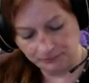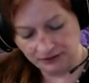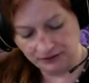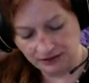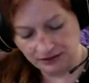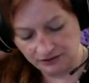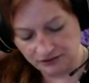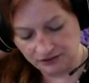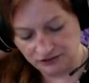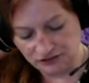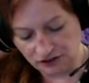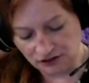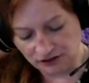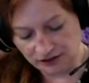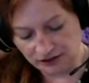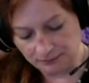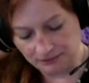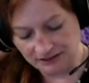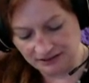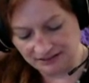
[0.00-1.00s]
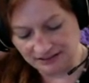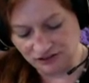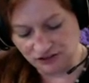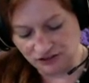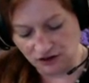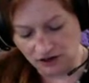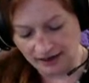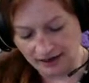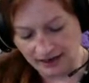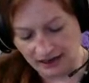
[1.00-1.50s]
The document did
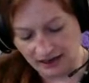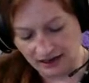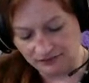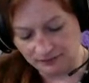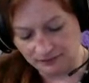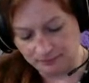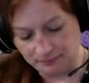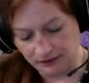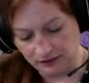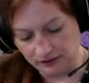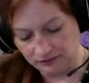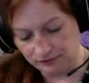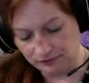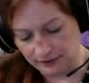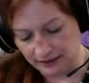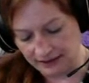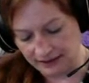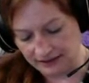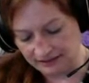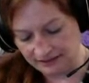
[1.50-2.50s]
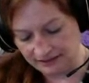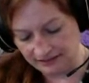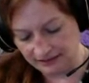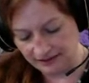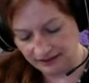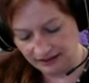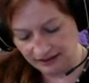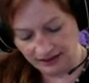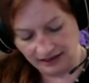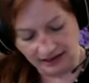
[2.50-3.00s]
not have a Bill of Rights,
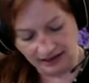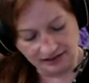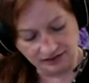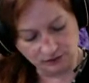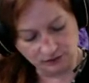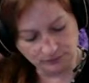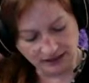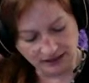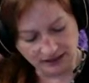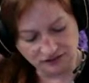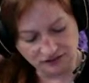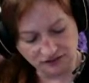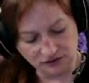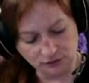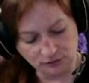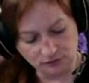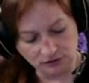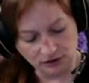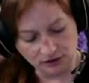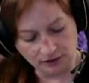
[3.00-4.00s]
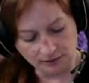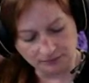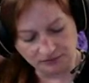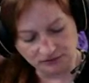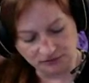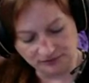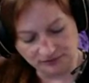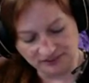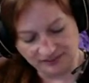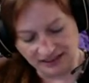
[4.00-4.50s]
and the right to own arms
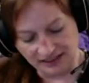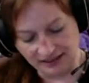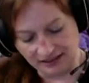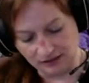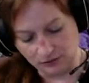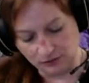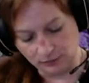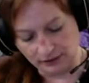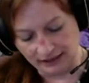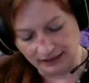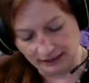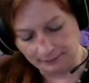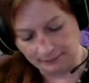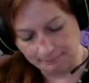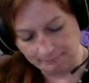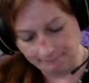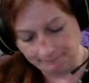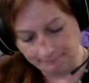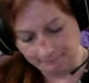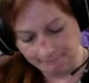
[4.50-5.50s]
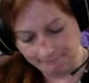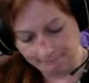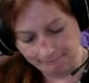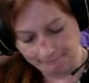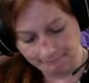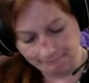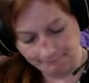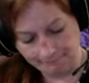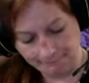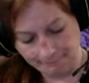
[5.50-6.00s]
was taken away.
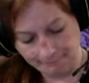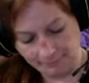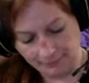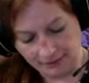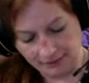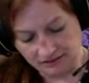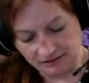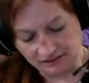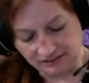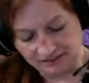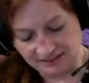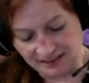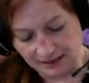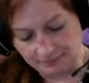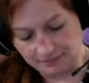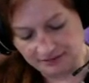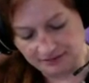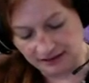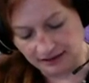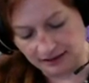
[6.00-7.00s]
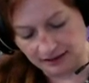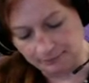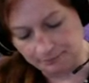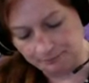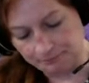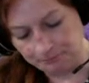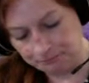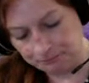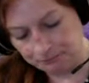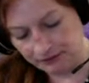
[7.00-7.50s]
At the same time,
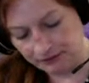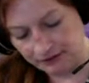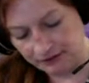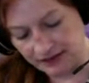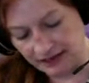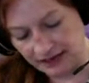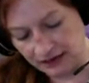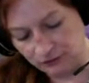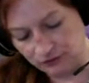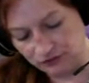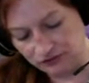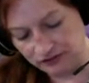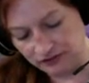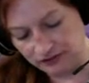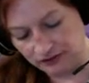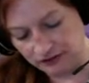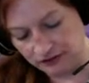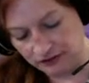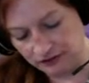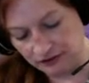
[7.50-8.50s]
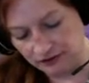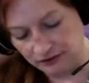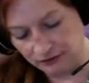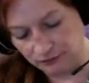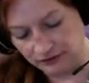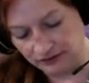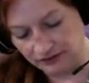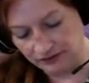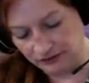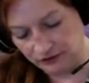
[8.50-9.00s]
the House Concurrent
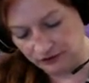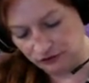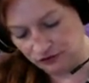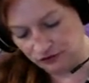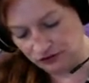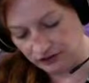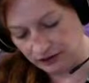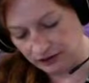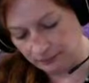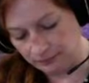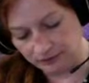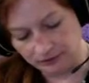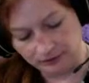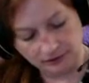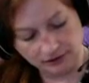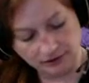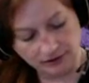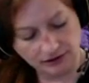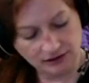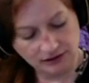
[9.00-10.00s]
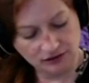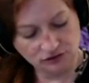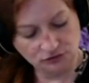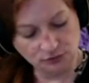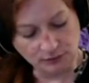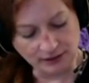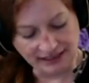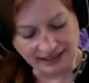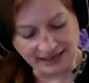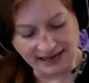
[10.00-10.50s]
Resolution number
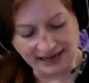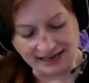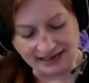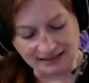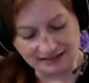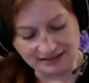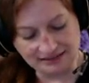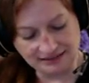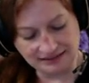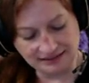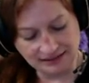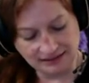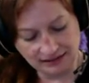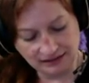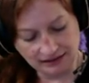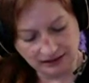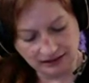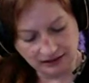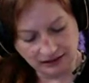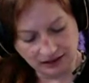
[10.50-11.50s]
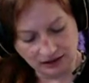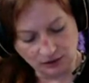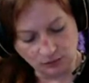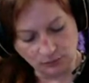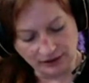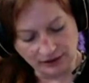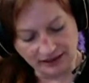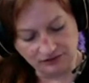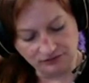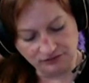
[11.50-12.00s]
28
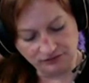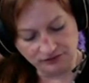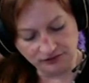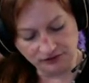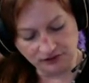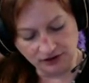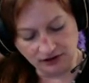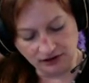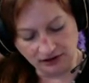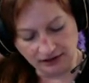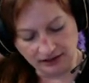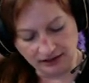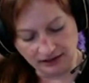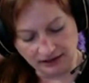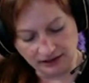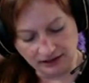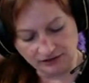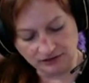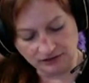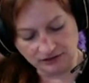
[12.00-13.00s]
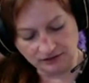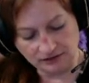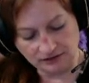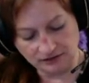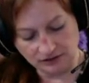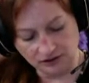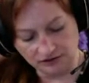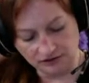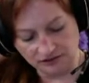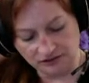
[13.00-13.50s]
awaited for calling a
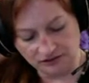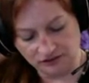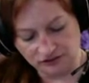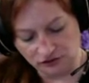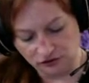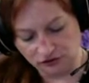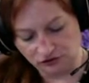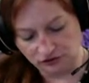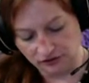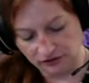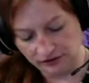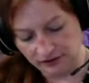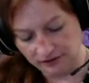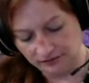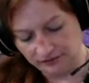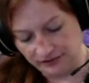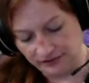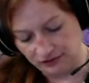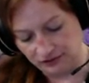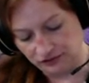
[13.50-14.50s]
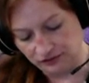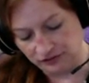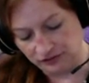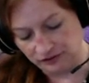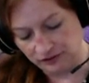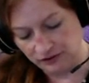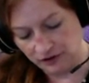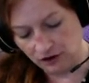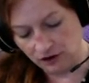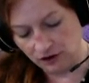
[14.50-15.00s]
constitutional convention
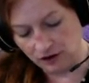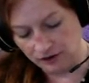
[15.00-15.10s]
on